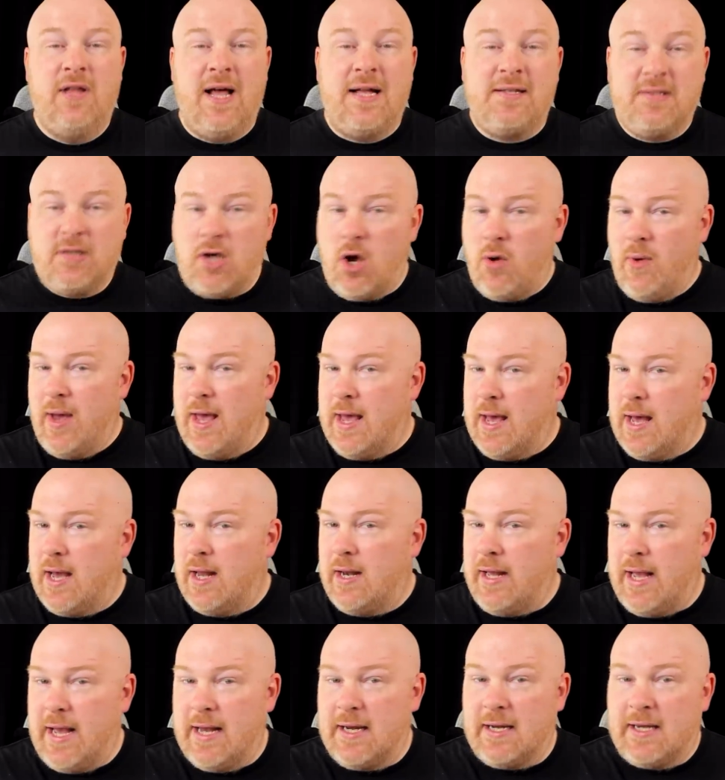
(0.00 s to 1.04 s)
So let's go
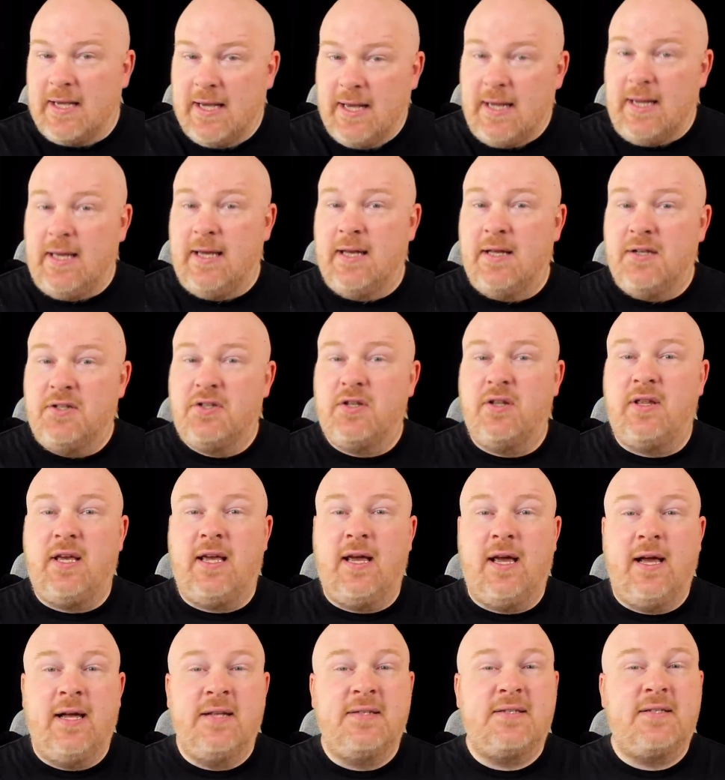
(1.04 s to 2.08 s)
ahead and get into
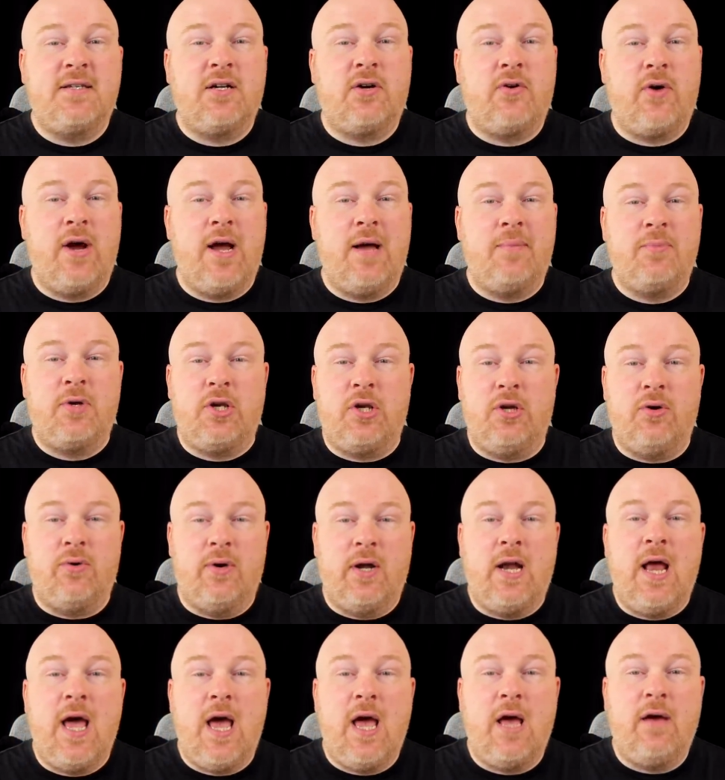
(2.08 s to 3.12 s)
the Instagram
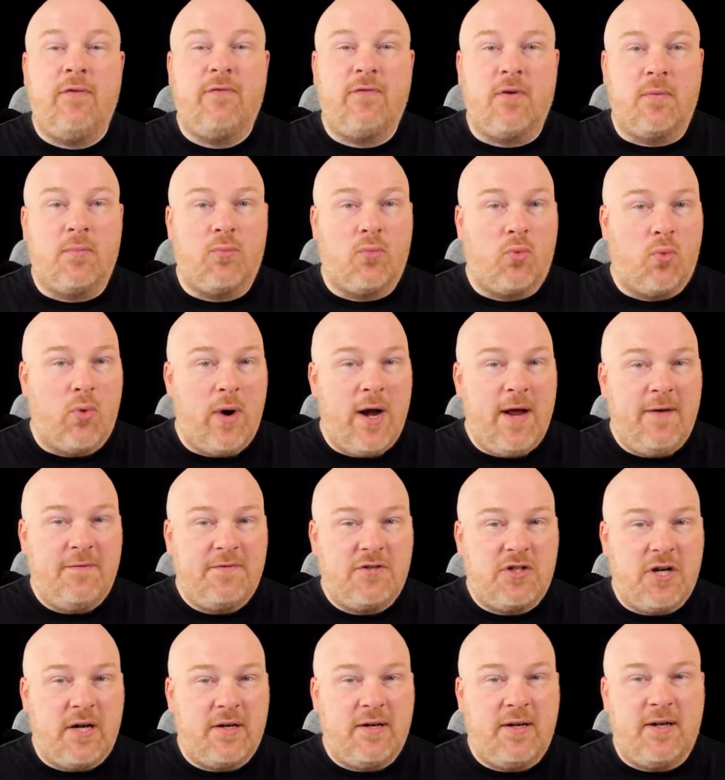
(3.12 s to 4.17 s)
Q&A from
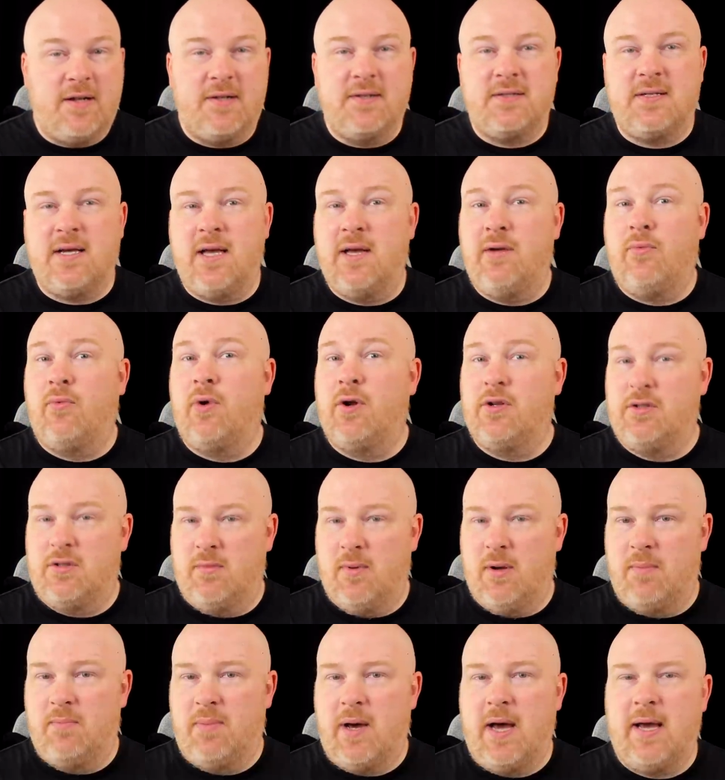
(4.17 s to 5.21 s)
Rafe Judkins and
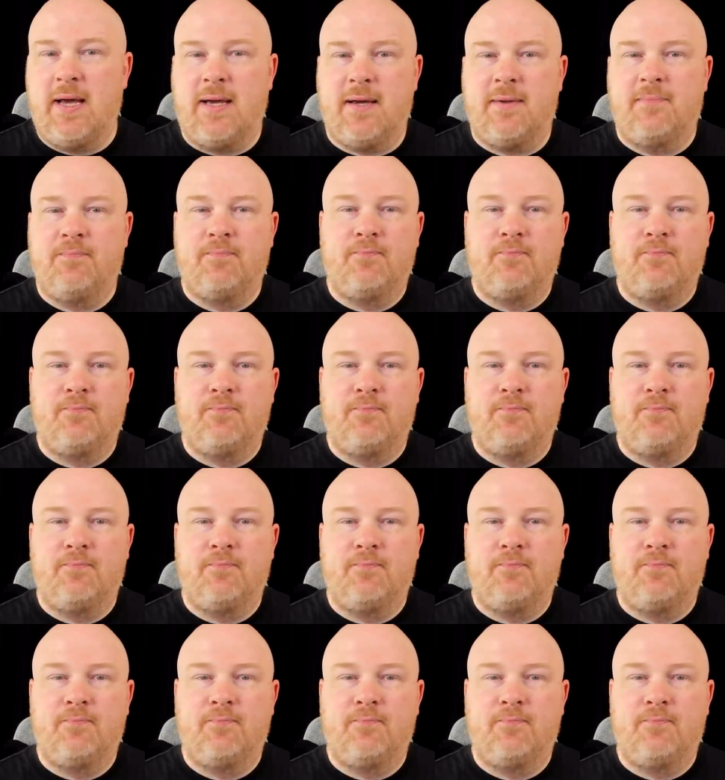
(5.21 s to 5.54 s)
Rosamund Pike.